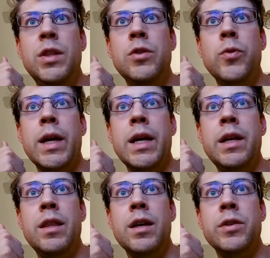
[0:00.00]
doing
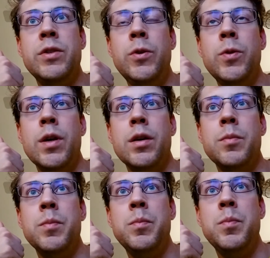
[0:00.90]
anything to
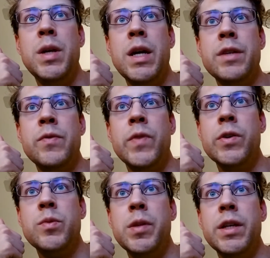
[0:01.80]
them because of
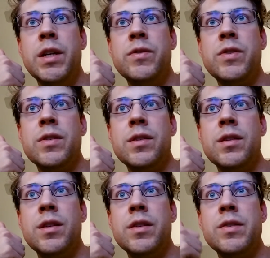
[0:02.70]
those beliefs,
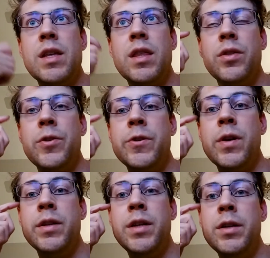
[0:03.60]
because they think they're
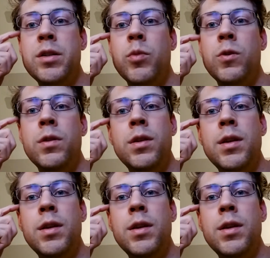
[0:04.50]
untouchable.